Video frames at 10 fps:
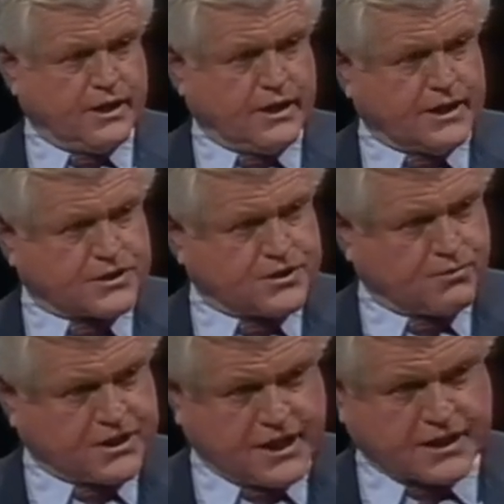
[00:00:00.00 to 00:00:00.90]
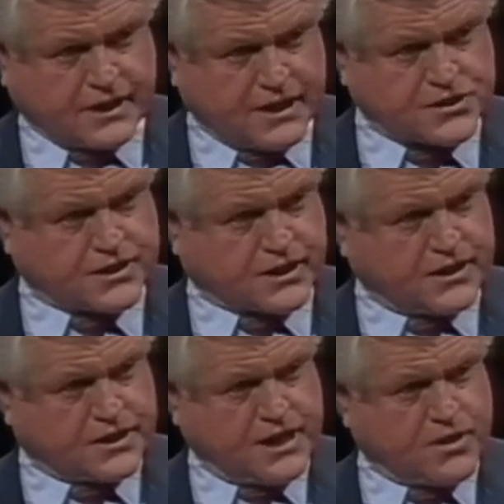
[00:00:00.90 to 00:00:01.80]
It's ridiculous to
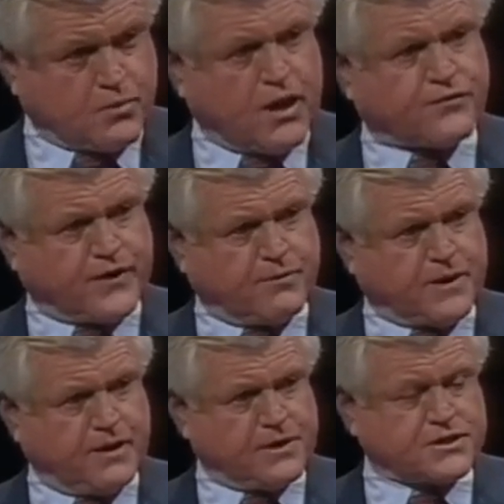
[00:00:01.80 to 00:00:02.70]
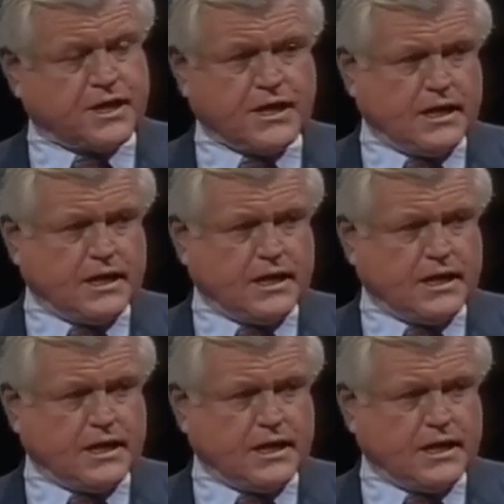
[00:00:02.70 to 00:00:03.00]
continue welfare payments